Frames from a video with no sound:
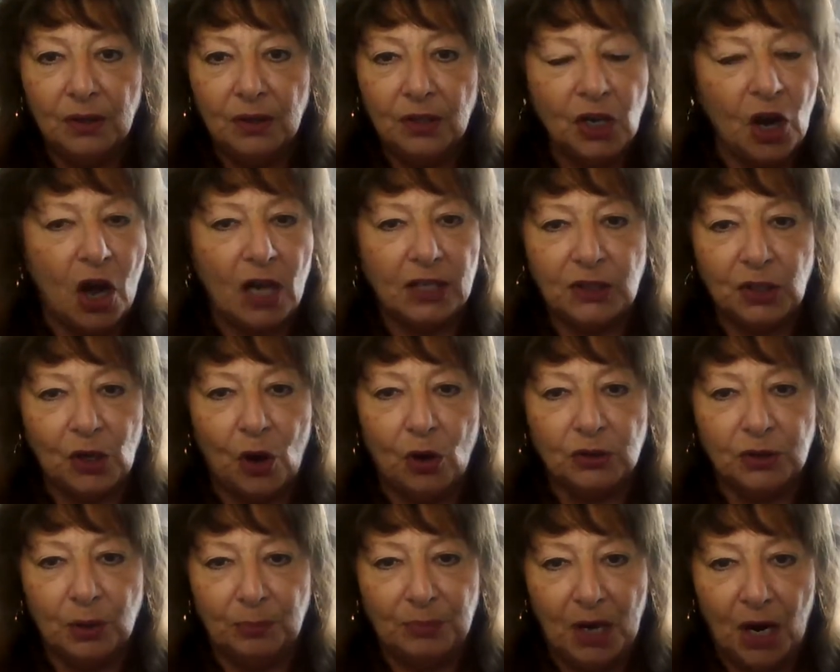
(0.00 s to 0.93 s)
God
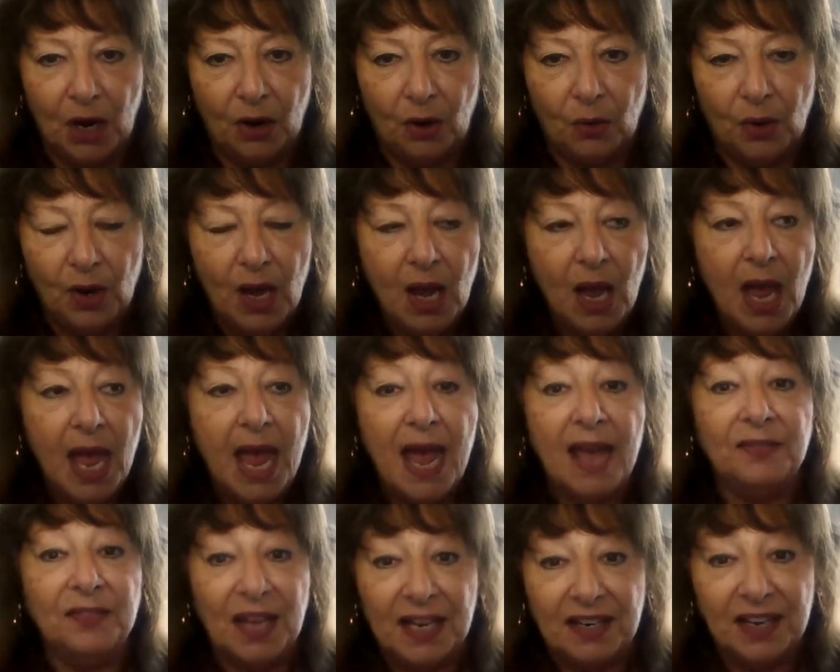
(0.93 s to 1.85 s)
told them no,
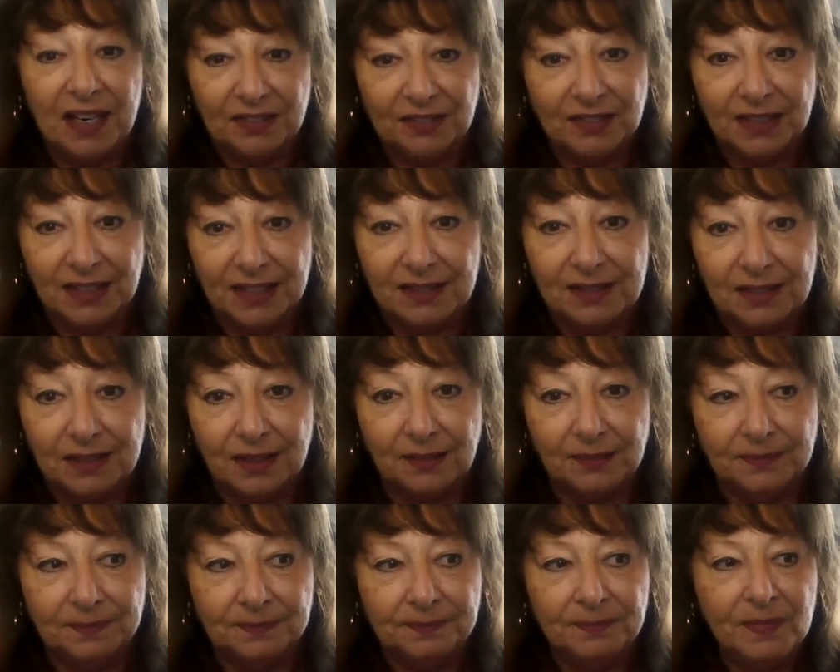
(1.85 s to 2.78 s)
and they didn't
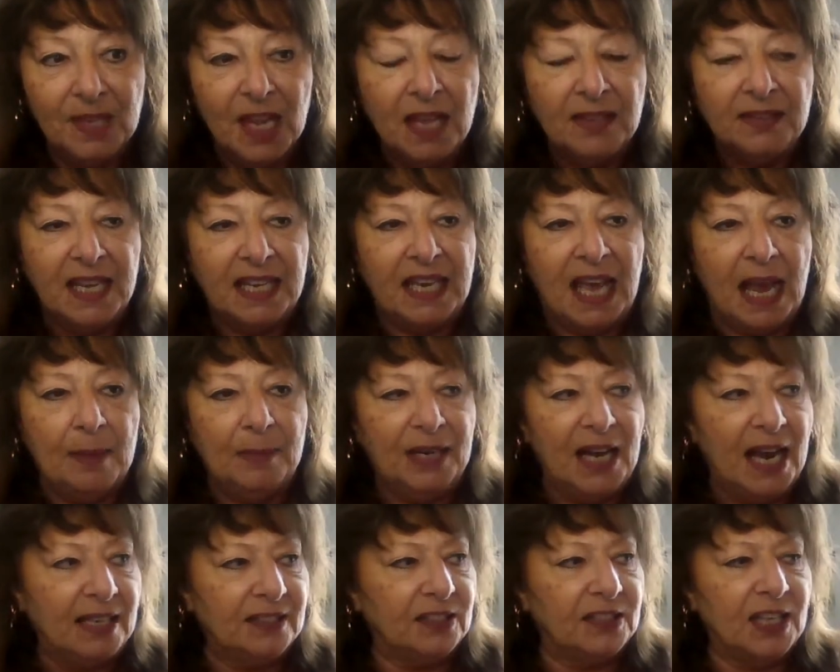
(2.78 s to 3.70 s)
listen. They came and
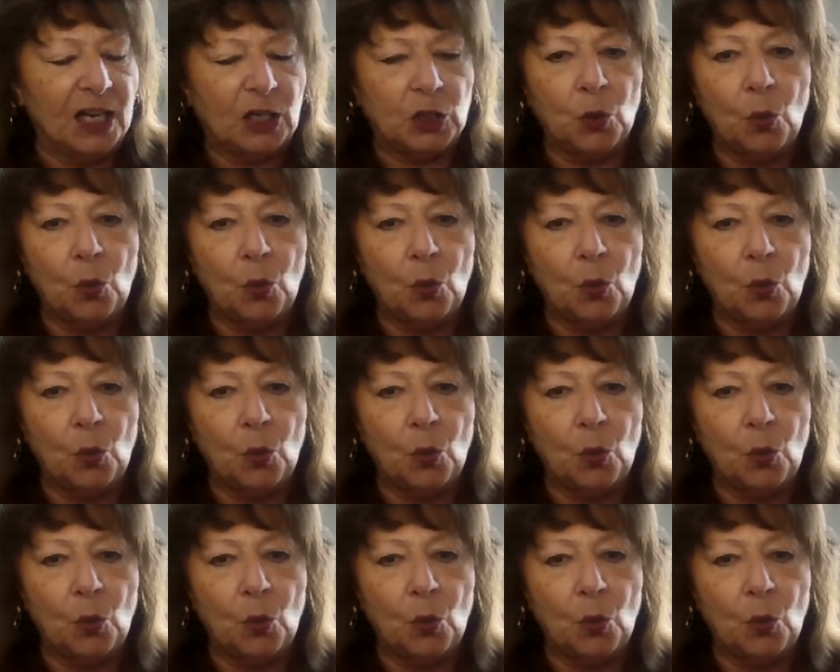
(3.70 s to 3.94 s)
had sex.